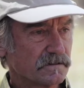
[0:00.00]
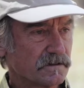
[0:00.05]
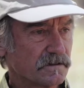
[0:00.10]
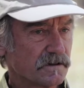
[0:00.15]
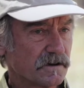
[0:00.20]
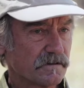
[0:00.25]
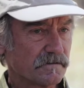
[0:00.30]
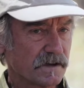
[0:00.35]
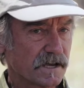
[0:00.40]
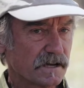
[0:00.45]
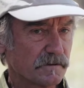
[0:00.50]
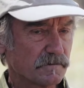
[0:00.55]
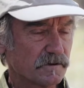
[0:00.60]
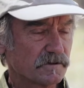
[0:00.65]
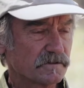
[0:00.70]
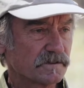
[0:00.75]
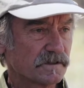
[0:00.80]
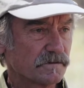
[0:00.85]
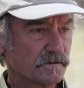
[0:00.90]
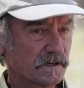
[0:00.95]
of
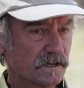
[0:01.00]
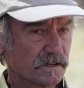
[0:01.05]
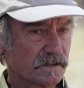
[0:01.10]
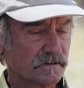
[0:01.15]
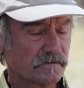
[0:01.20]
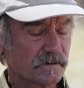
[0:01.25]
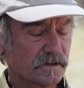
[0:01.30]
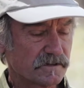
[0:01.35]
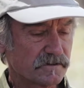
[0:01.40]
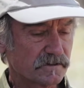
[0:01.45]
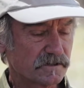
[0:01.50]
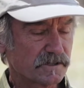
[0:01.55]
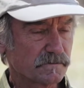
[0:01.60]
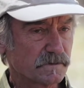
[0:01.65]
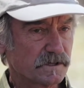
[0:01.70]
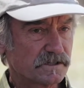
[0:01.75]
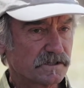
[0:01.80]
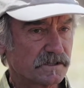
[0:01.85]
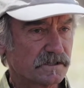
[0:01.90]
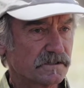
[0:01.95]
animals and eventually
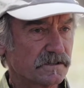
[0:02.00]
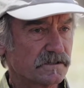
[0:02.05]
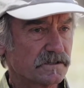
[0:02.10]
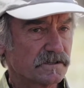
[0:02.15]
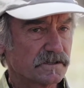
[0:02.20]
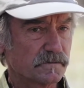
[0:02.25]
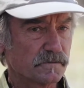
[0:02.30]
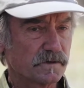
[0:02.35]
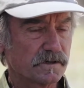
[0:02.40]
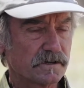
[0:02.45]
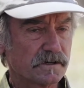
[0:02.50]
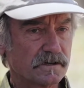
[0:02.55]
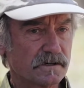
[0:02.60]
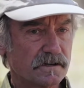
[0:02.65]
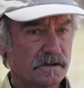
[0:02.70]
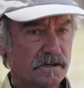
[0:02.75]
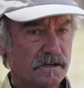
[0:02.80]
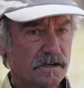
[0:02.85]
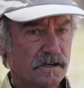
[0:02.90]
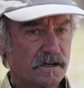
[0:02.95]
species to disappear.
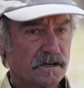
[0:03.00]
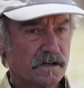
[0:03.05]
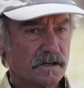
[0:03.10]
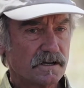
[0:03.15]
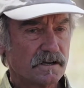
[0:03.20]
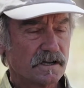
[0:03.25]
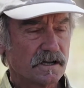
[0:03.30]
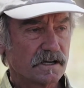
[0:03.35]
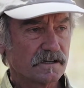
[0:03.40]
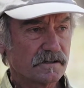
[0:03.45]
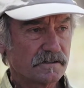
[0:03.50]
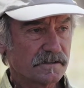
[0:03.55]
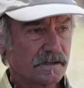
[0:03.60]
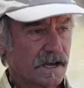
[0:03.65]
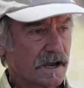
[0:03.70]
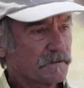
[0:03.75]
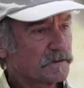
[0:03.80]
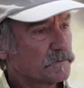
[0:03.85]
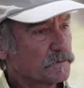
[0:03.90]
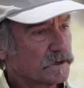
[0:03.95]
It doesn't
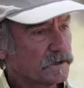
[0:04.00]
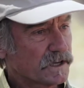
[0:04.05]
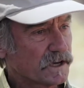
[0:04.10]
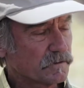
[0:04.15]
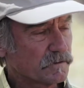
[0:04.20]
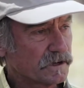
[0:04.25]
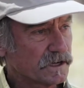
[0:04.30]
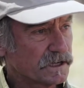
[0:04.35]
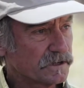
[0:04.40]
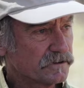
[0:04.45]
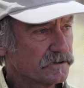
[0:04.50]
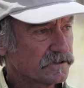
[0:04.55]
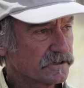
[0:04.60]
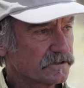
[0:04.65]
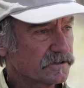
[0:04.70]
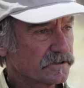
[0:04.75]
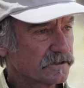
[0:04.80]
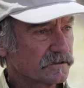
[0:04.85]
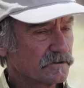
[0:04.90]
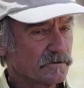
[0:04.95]
have to be that way, and there's a
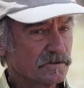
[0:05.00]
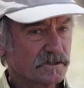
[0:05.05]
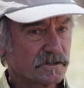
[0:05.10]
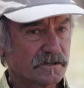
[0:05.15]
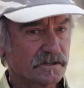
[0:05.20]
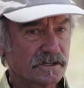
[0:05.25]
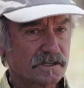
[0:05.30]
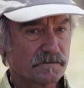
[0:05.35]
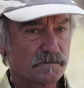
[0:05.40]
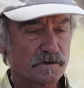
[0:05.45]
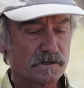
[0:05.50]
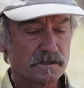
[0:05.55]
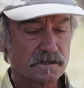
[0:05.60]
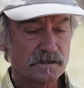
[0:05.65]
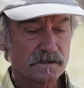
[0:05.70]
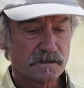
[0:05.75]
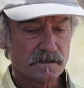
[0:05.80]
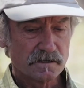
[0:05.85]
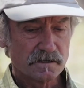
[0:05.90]
solution that's been